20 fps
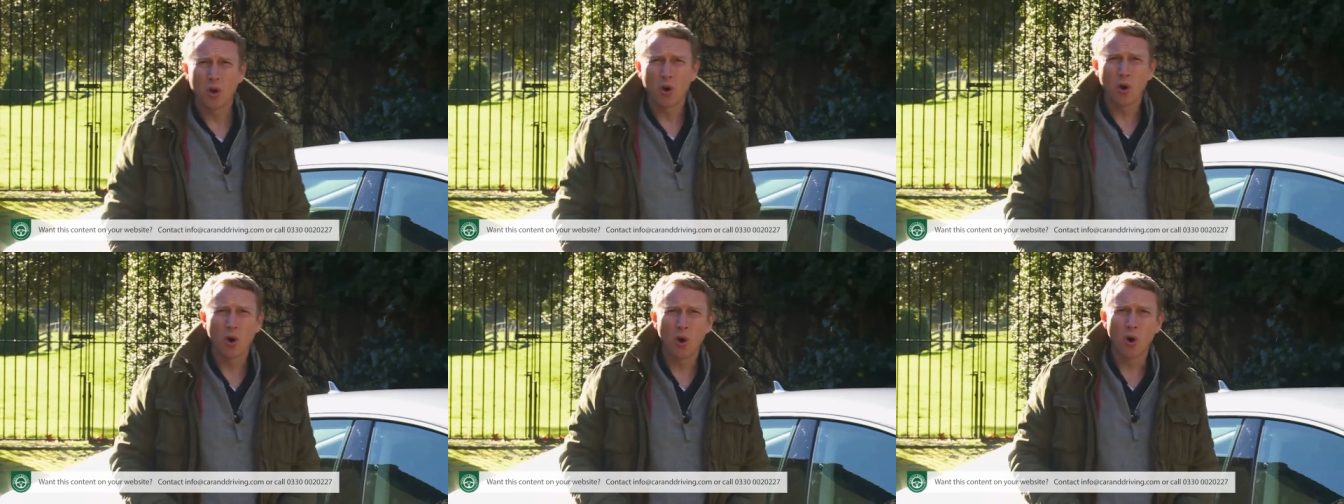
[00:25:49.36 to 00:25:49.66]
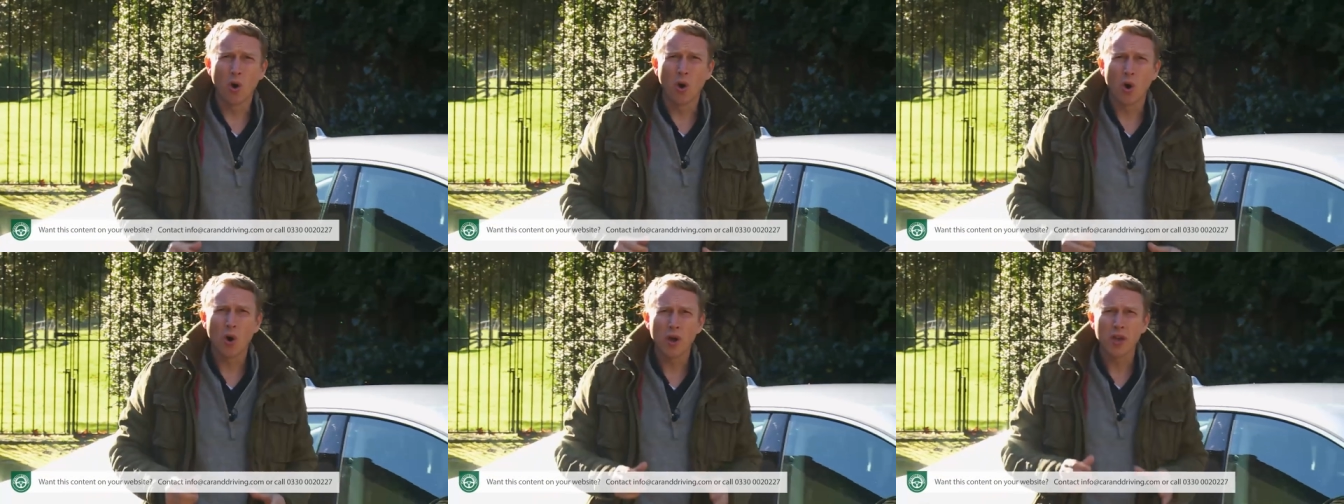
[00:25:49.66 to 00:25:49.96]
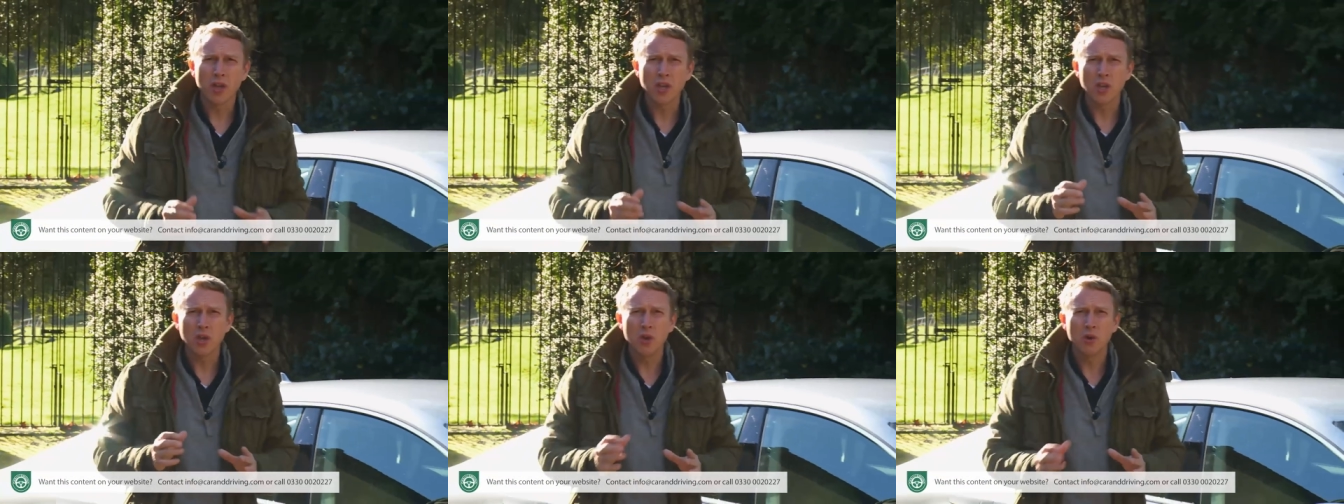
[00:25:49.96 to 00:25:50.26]
Or
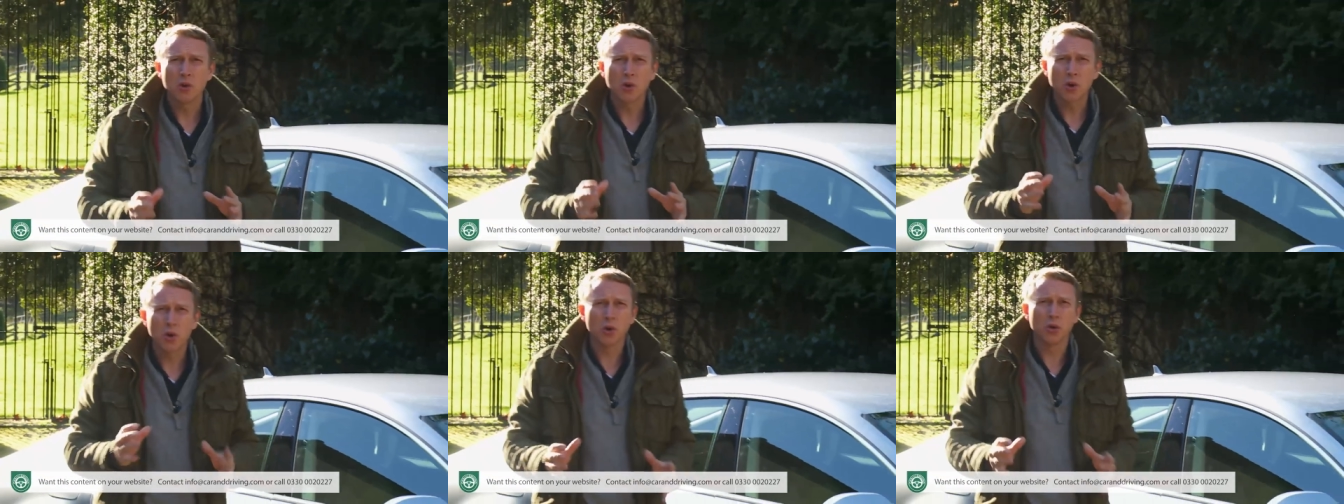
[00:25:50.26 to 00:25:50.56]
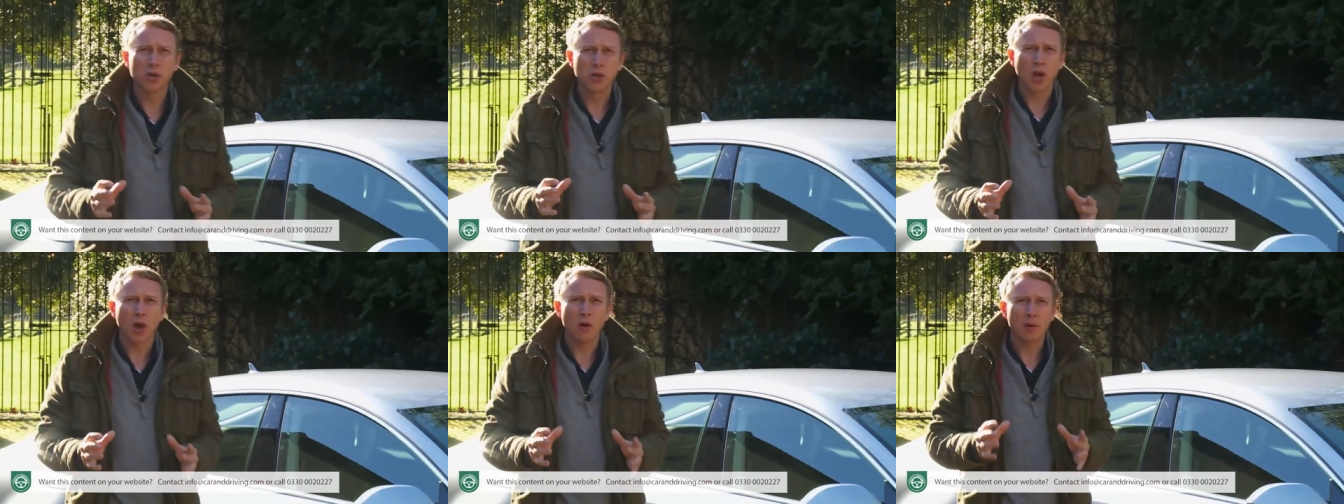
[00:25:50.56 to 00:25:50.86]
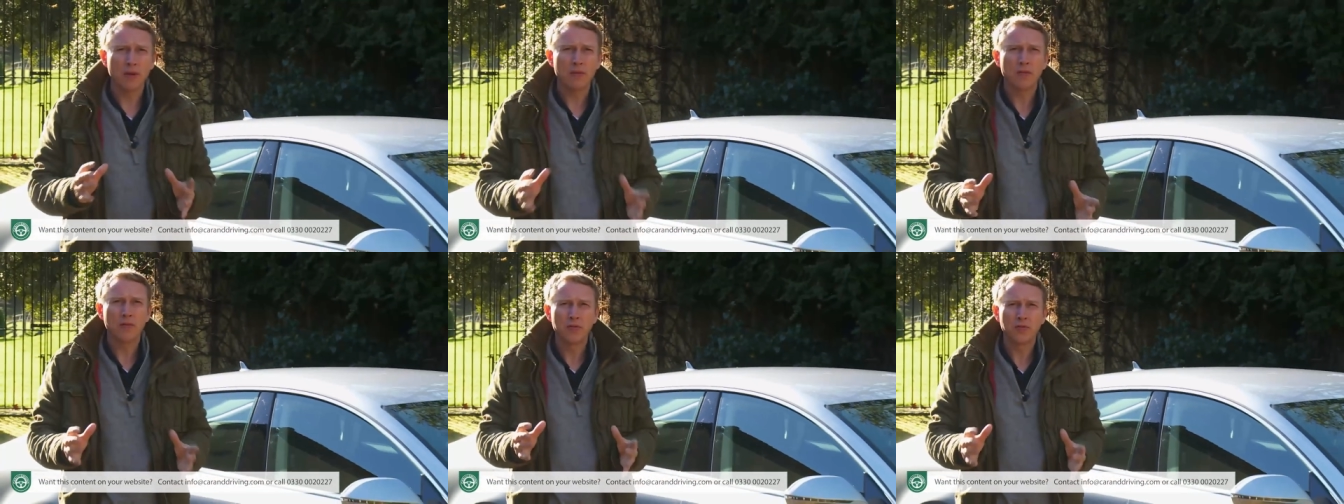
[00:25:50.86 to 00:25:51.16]
you could go
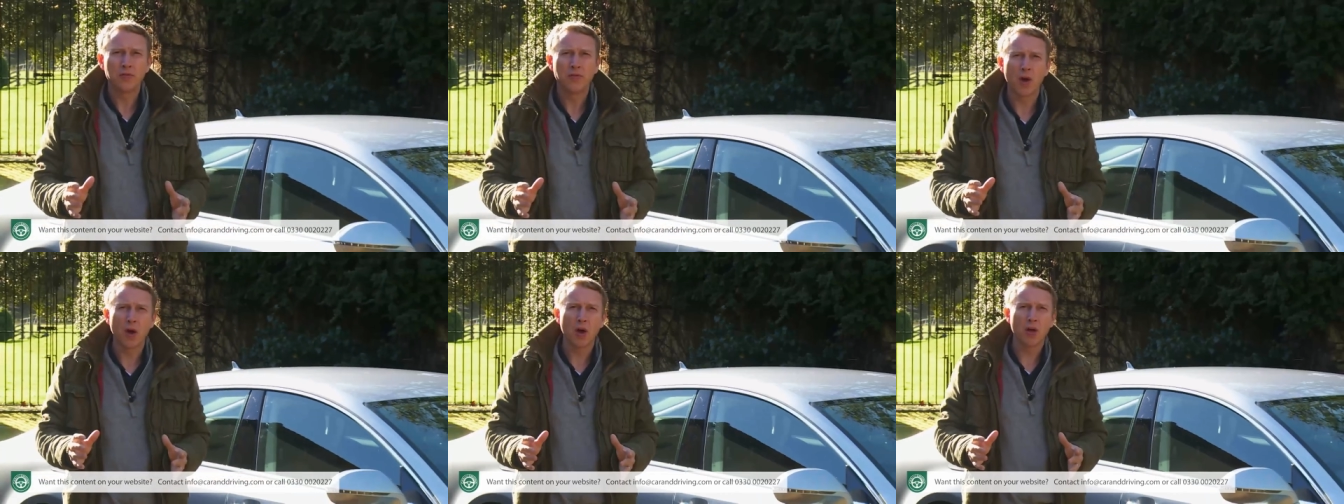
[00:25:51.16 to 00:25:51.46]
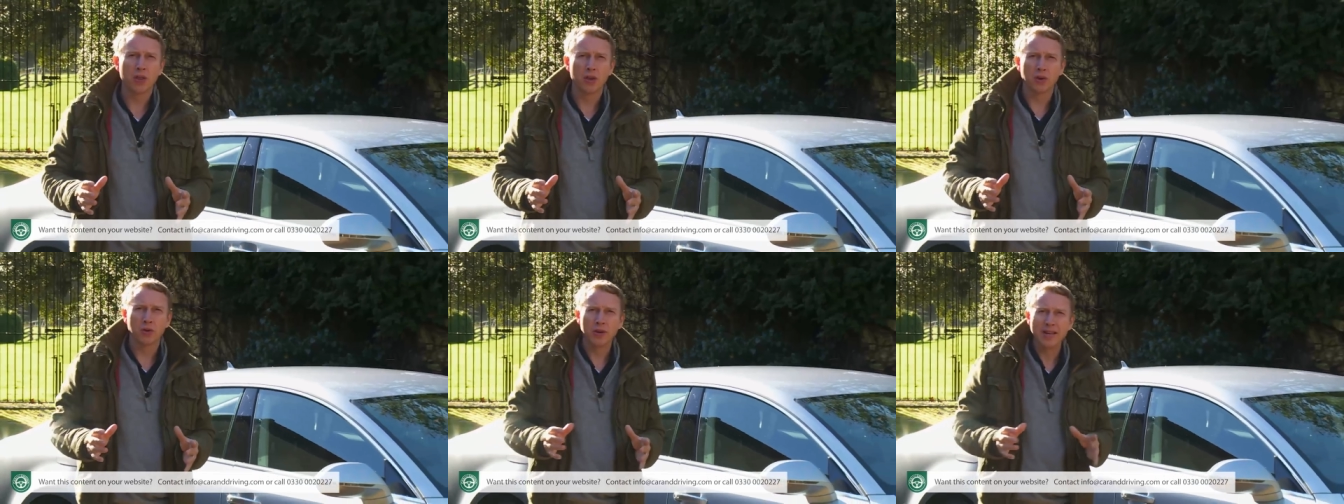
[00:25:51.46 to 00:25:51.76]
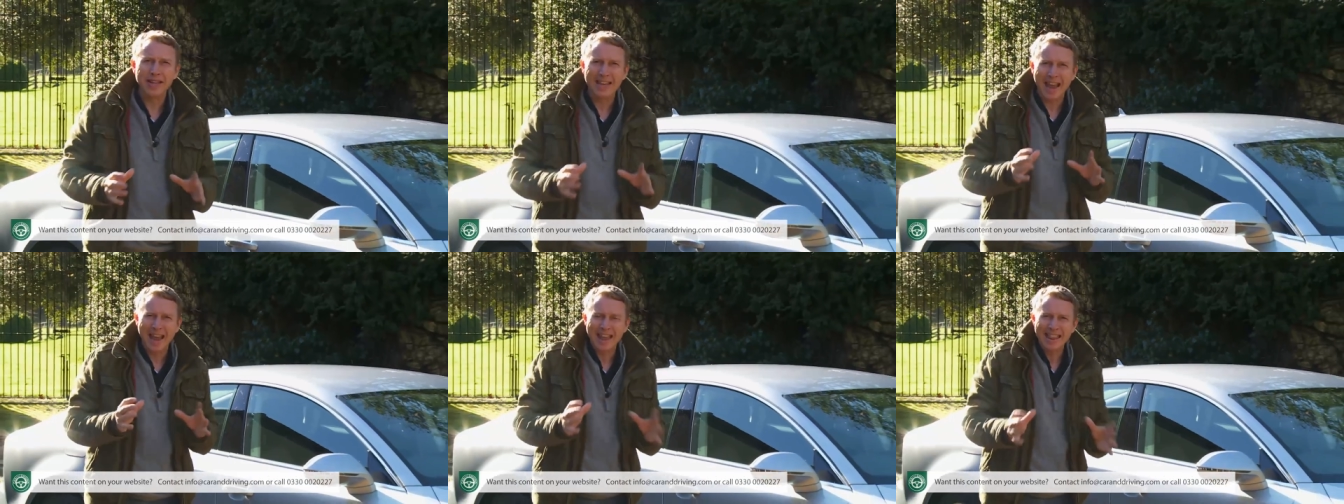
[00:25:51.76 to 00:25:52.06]
even further
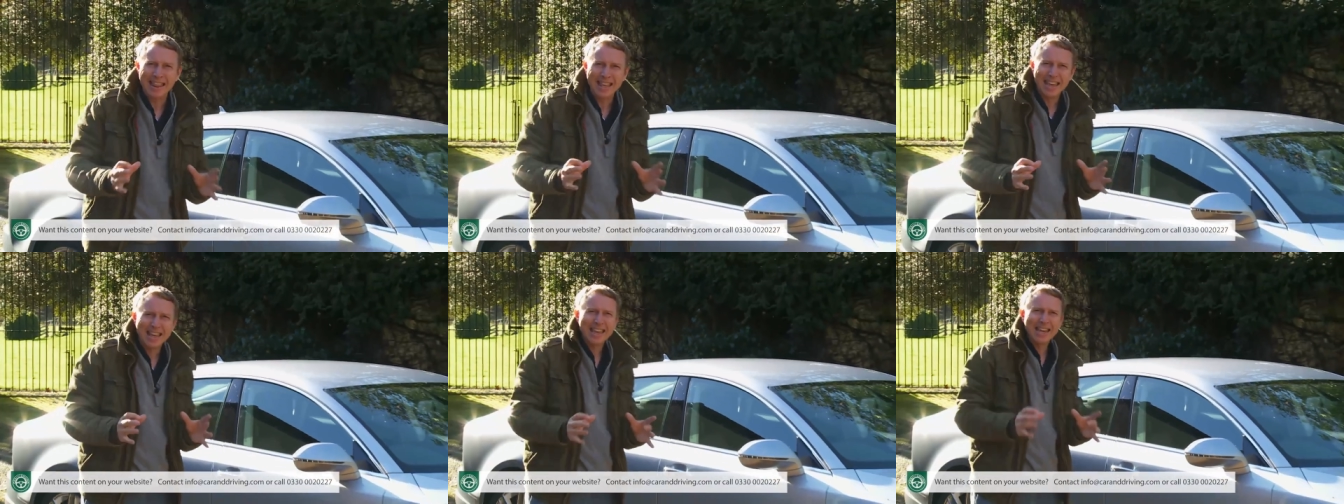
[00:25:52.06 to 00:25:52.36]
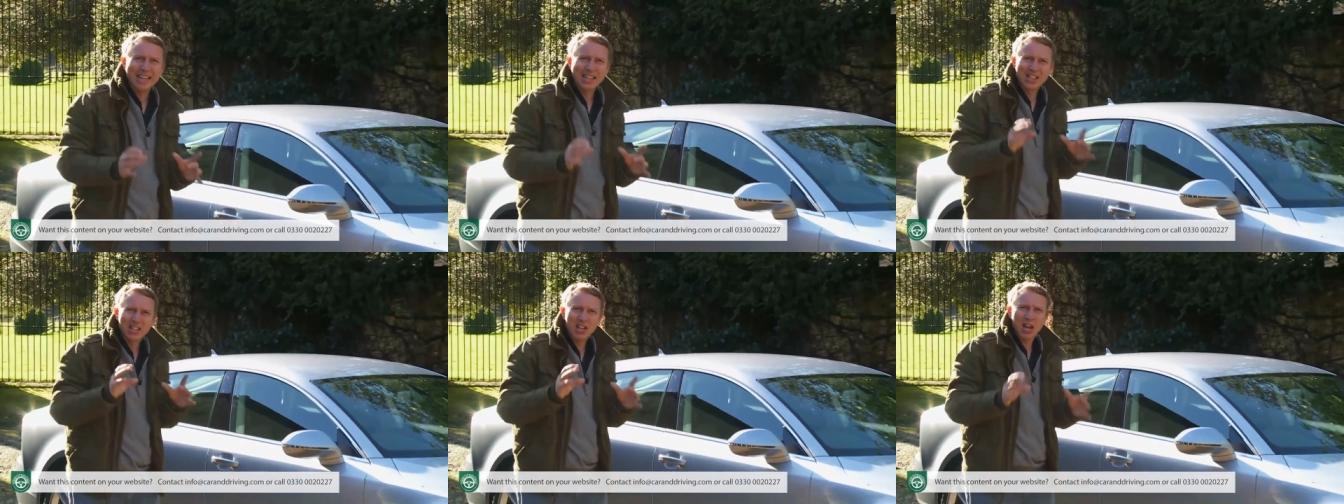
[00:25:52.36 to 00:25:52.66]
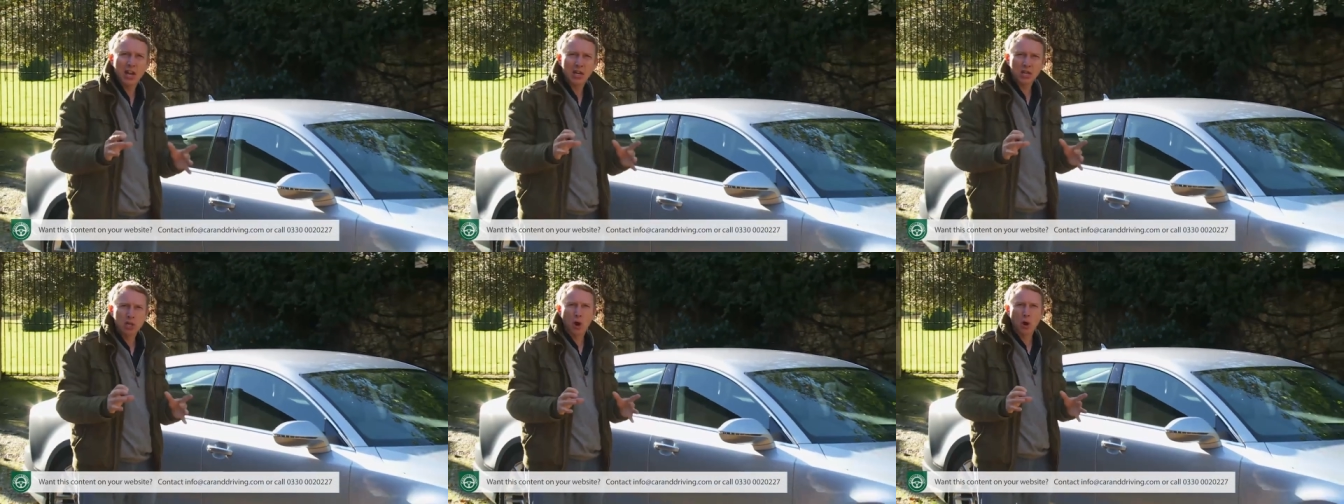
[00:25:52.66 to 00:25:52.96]
and get the
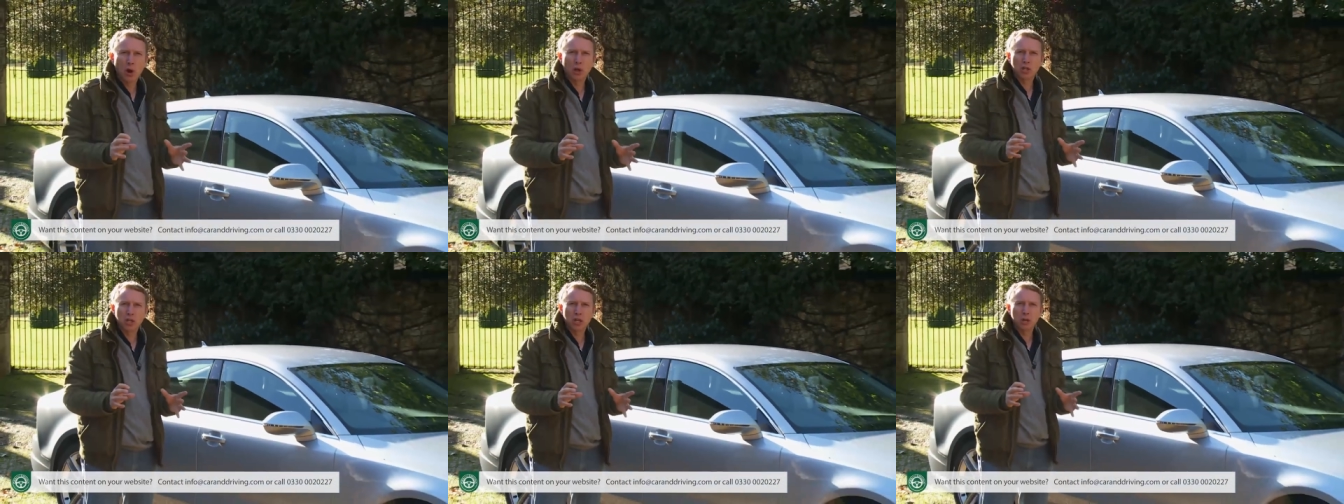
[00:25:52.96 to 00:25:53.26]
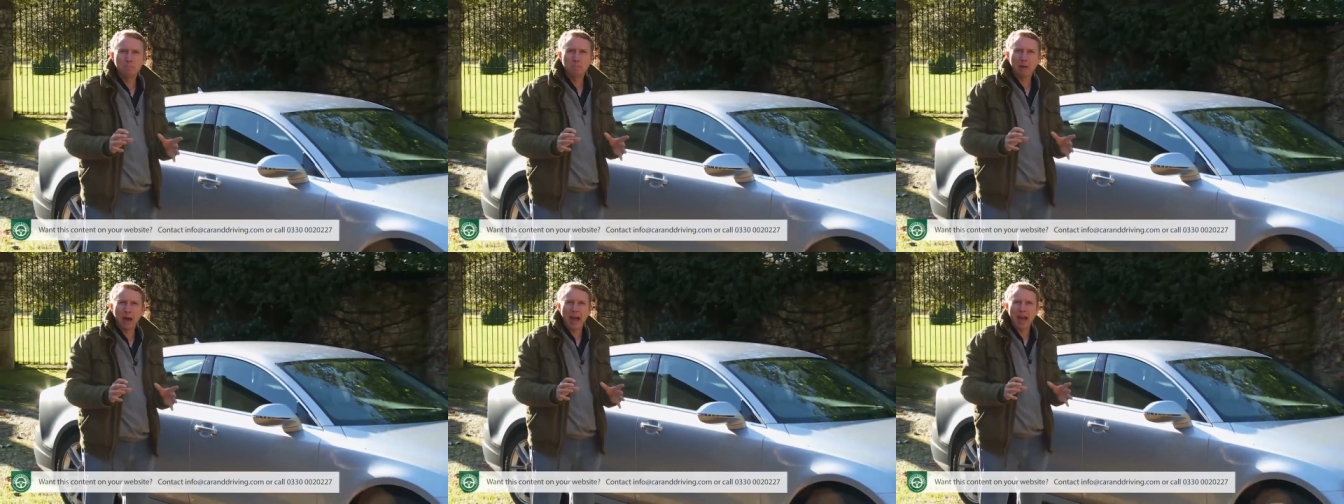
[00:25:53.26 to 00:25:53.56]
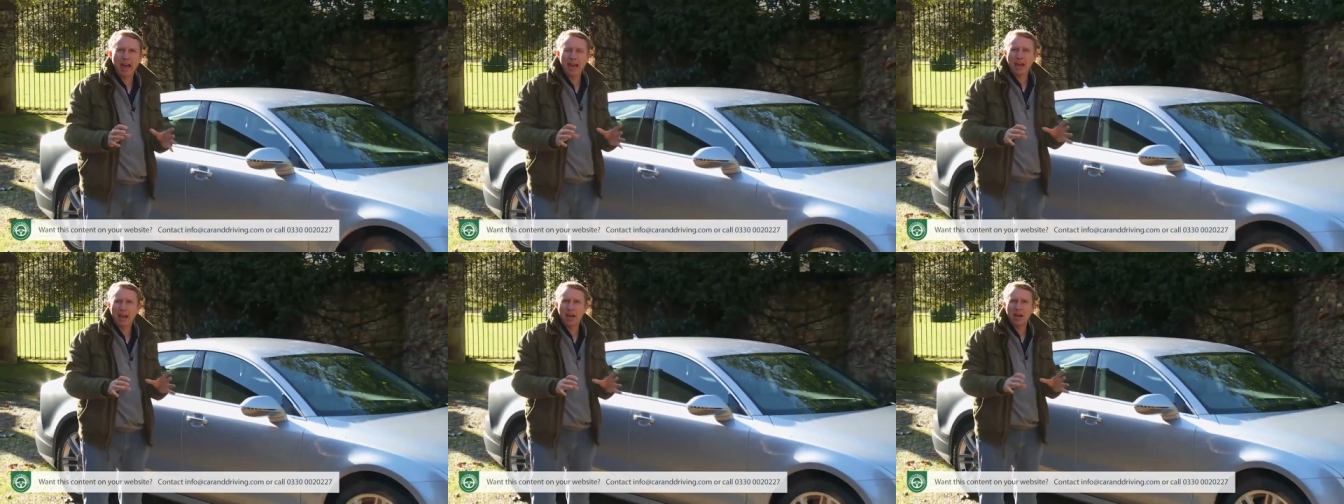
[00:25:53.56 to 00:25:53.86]
Technology
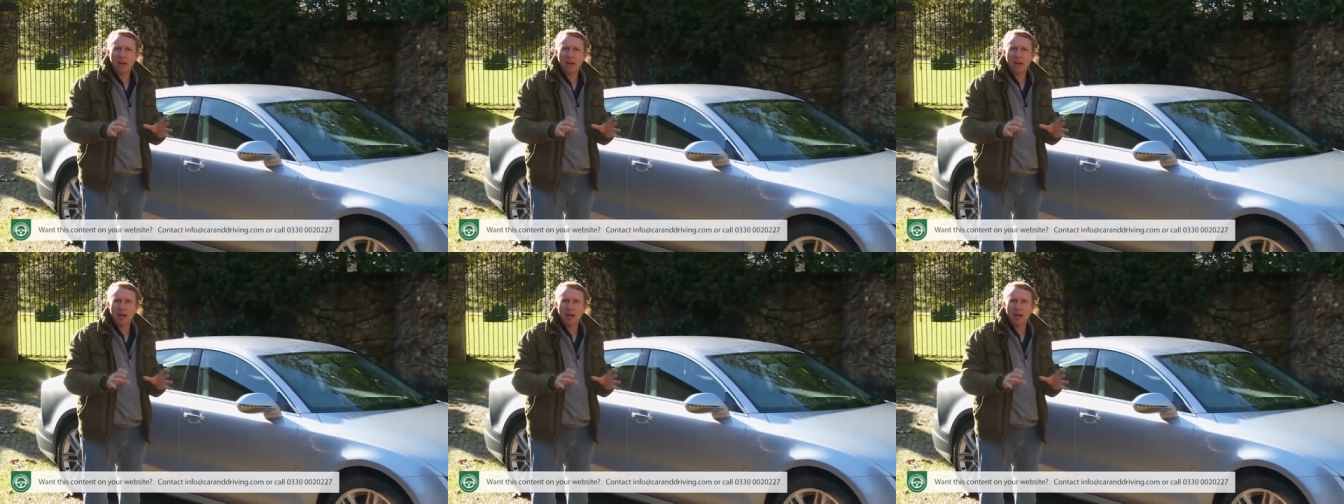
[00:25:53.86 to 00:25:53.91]
Pack